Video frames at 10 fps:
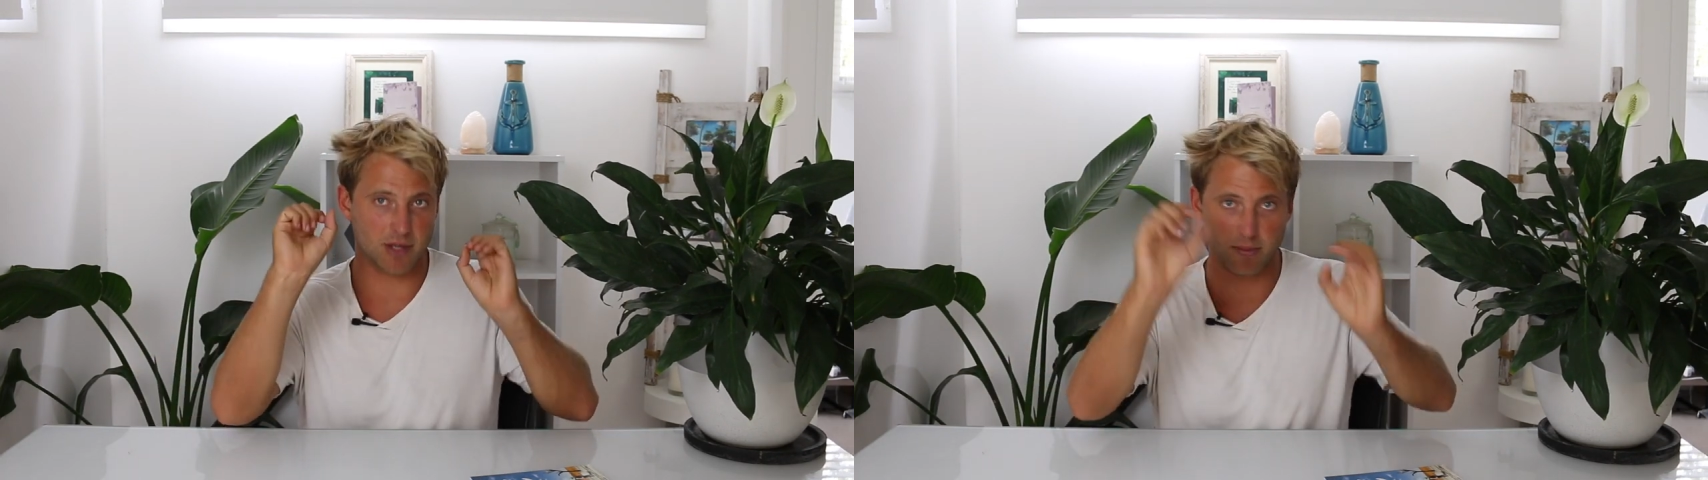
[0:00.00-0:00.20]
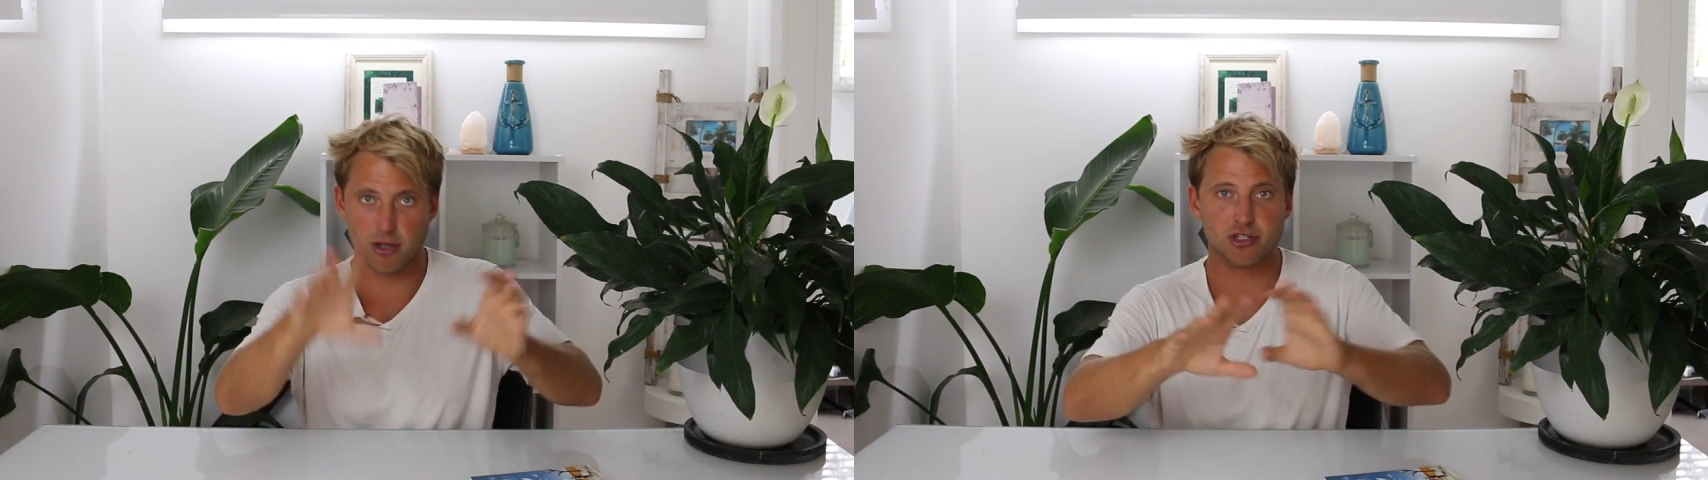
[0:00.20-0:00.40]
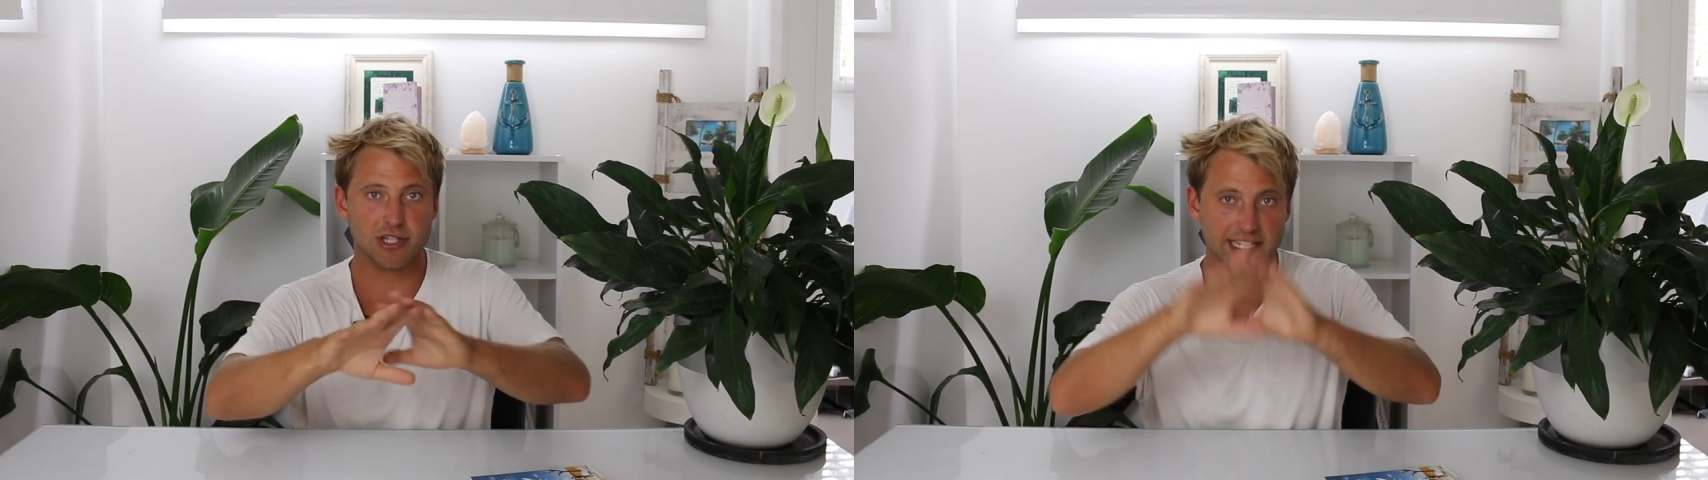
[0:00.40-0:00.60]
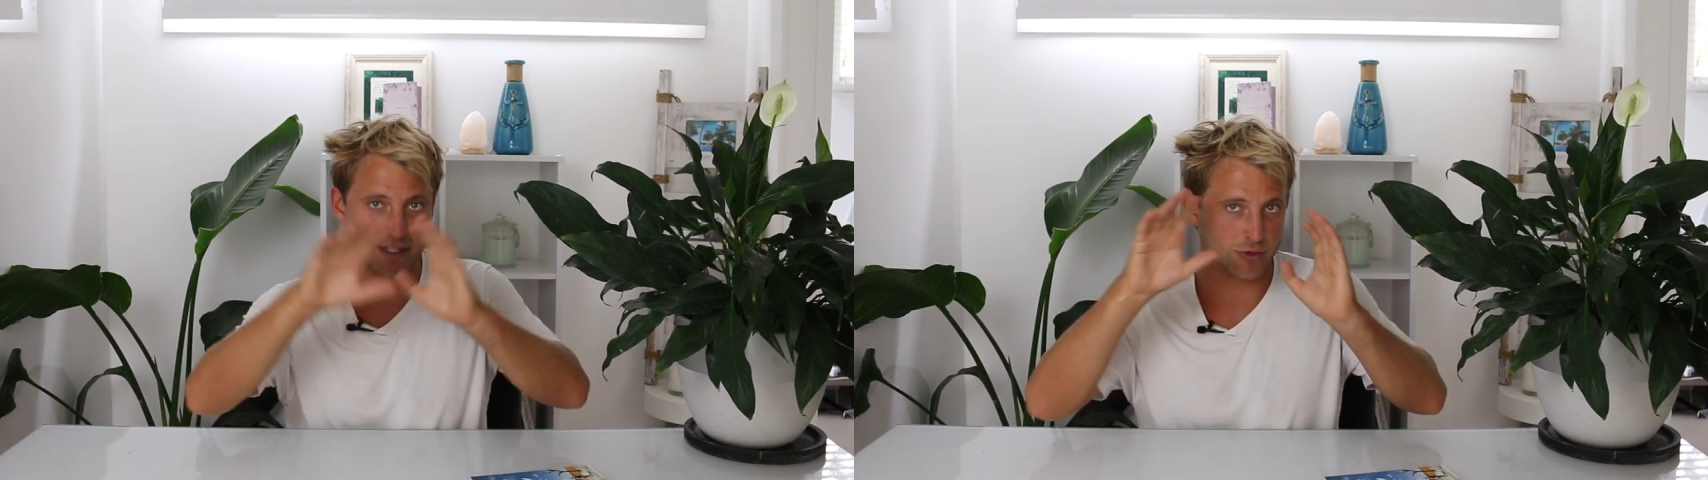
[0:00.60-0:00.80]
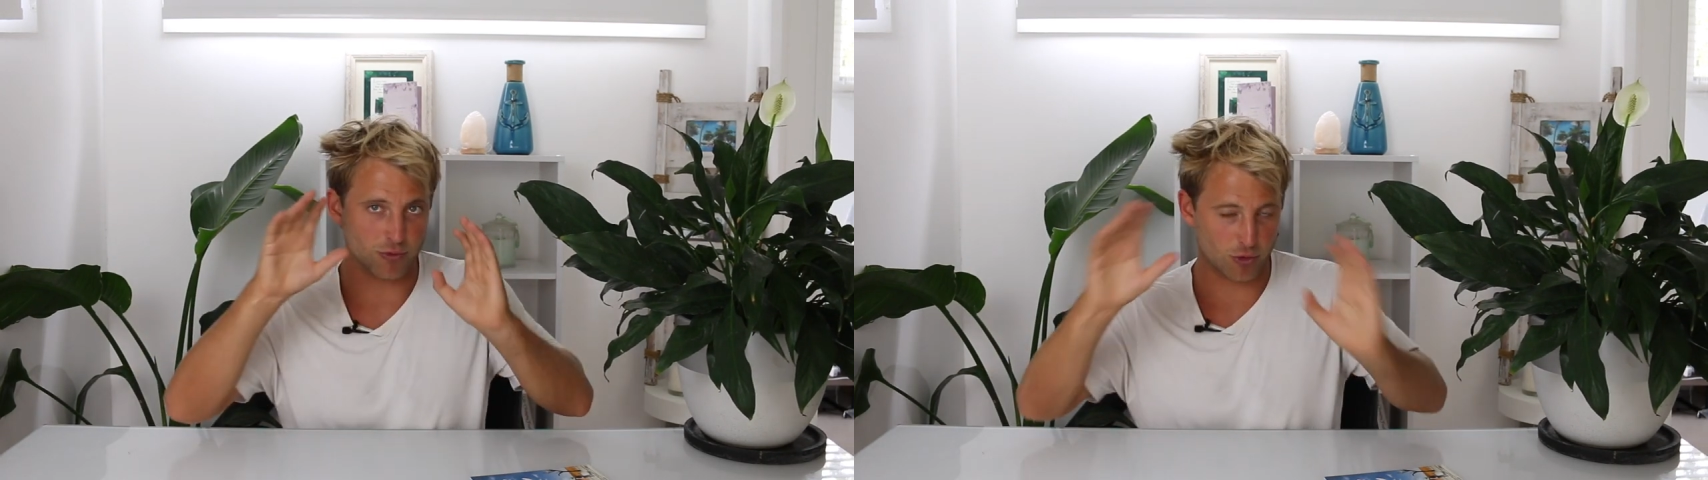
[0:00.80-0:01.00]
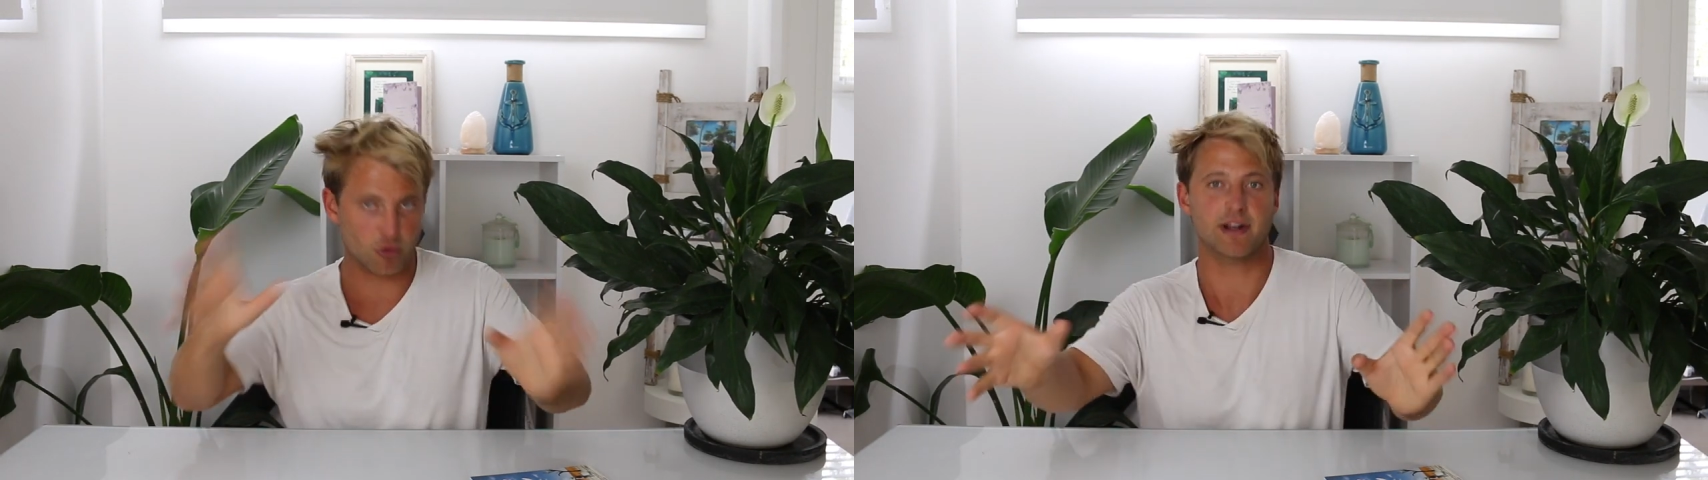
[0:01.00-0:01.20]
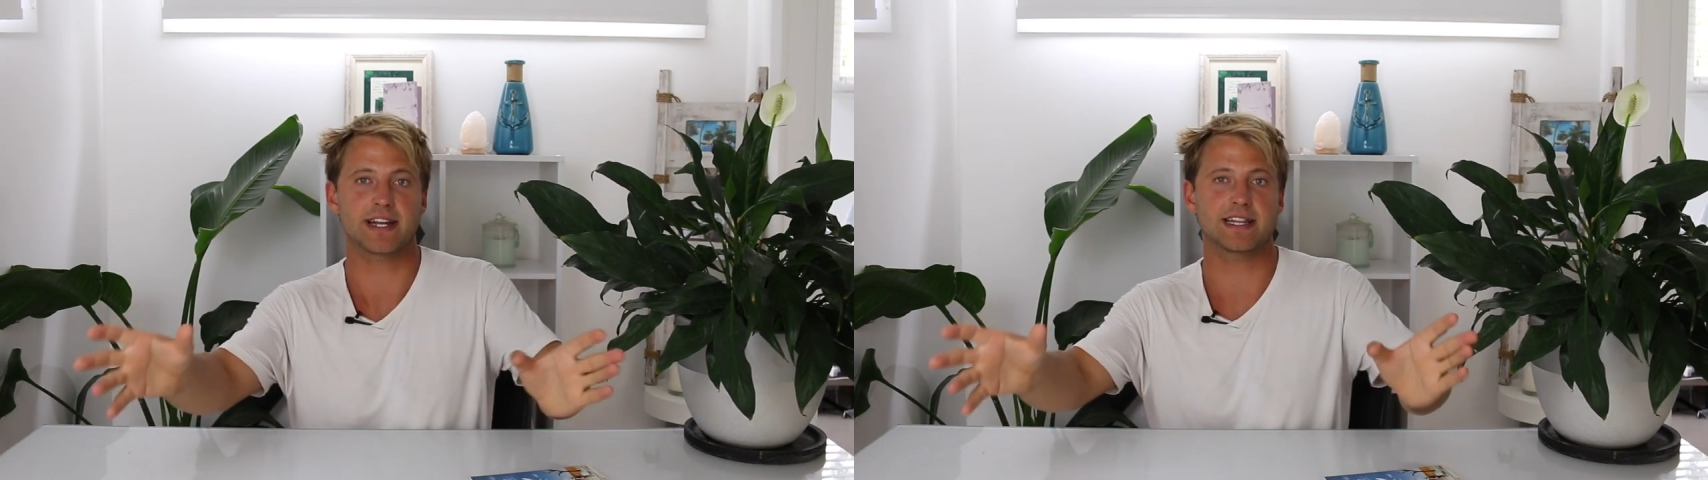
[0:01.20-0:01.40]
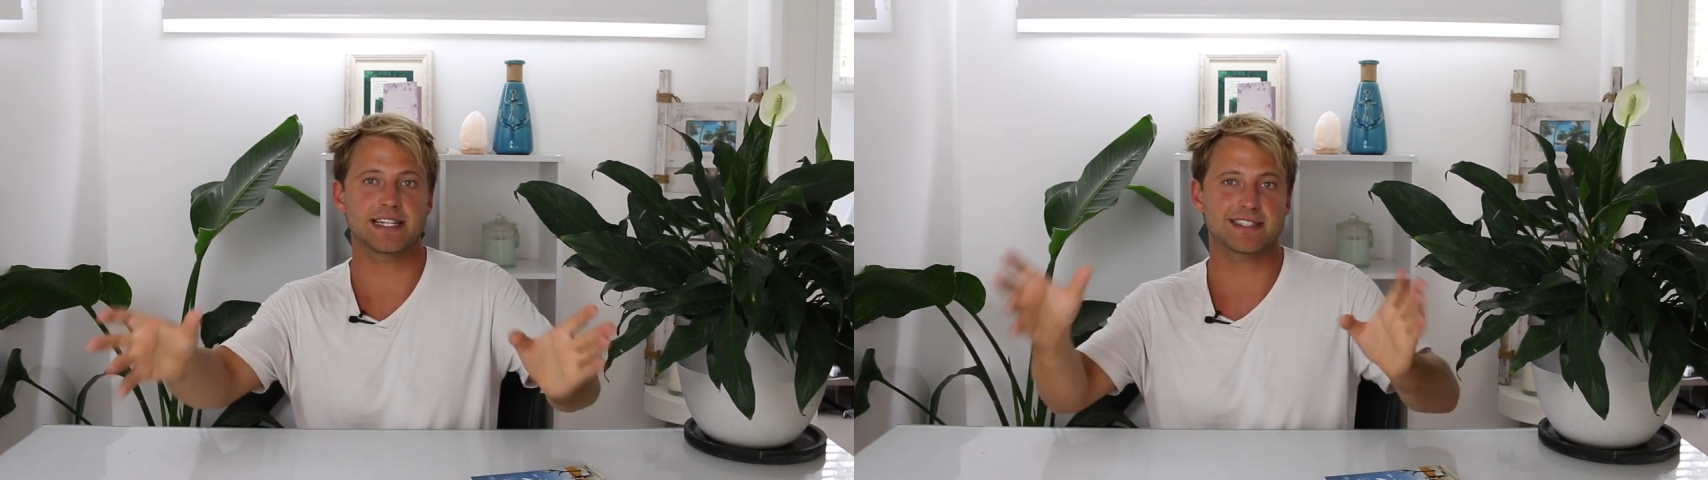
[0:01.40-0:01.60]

commercially and critically